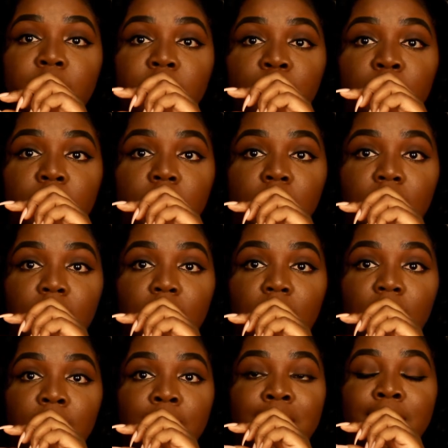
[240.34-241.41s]
this much
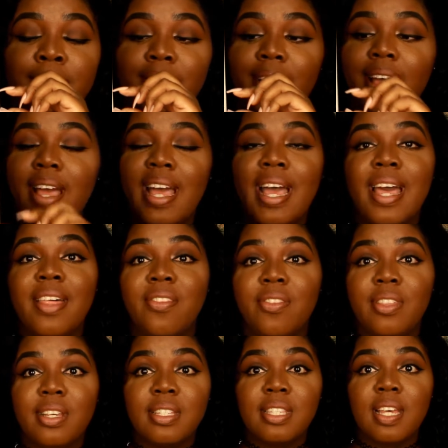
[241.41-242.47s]
left.
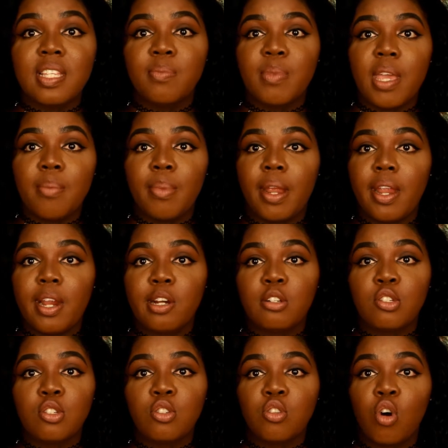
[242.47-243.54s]
This has made my
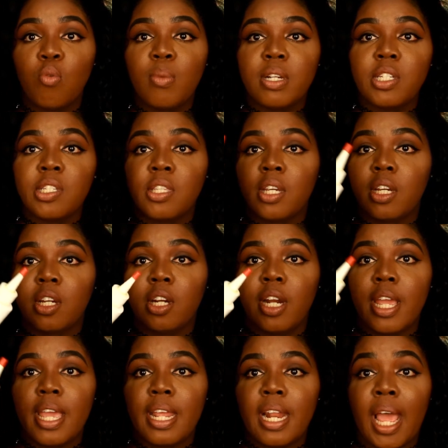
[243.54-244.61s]
hair so much thicker
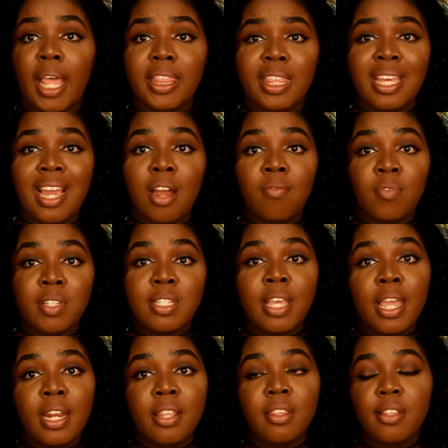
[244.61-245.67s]
and I think I'm
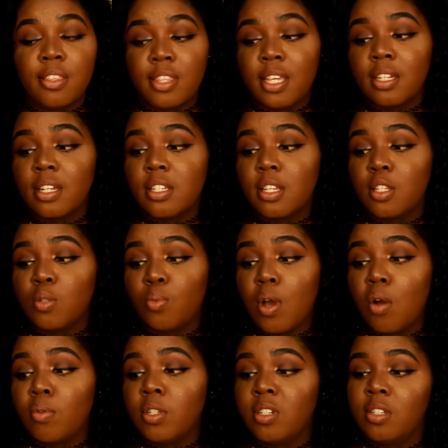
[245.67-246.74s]
retaining the thickness as
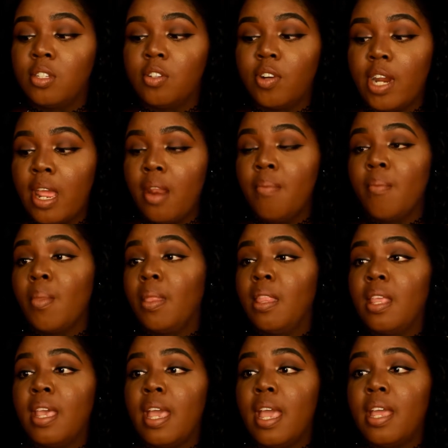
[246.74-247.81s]
well, which is great
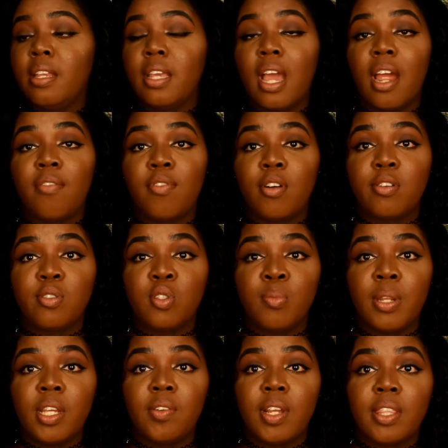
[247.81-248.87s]
and yeah i've heard so
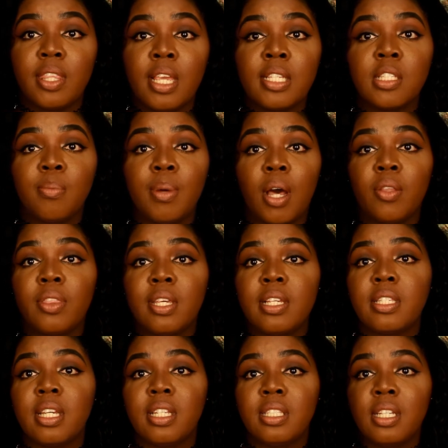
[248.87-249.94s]
many great things about
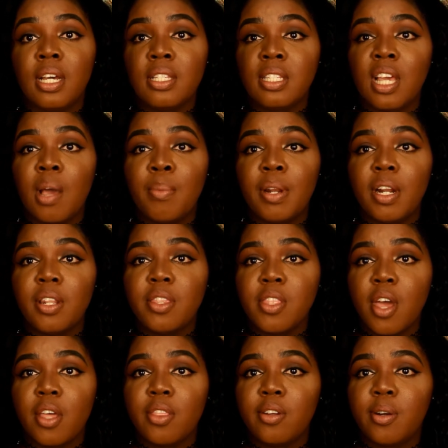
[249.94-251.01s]
this it does come in
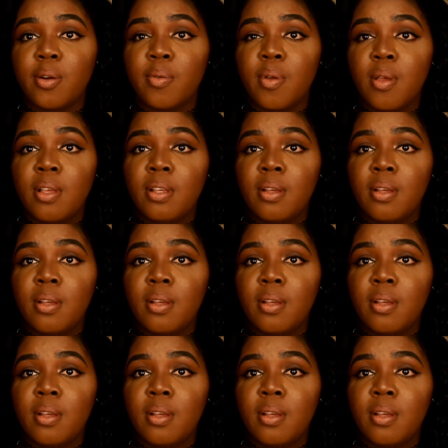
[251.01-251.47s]
another